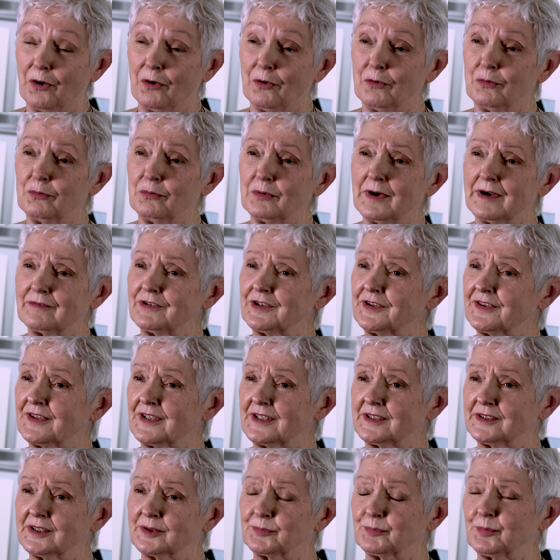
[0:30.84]
Oh,
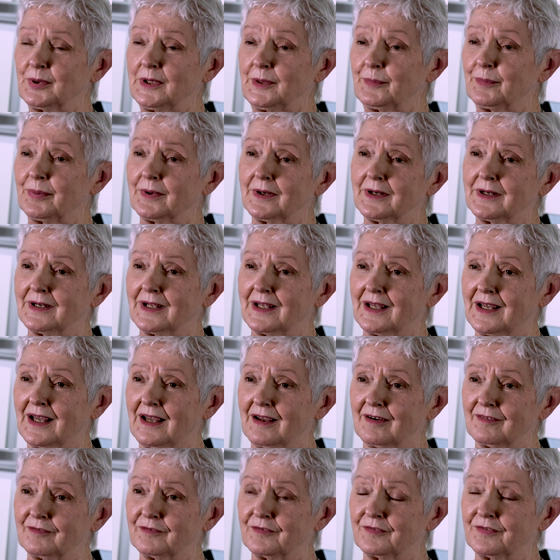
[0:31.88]
everything that people
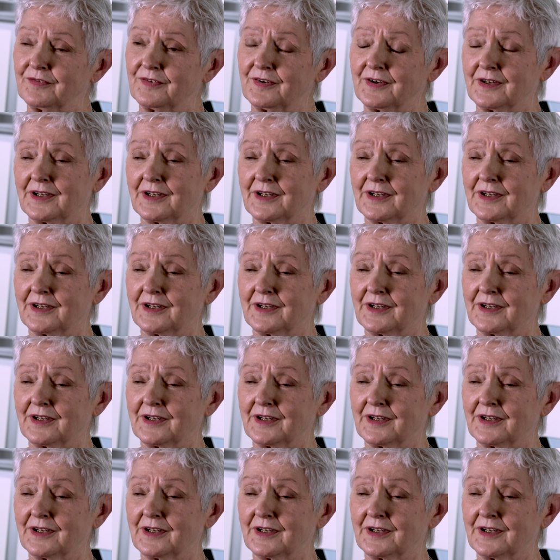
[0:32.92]
have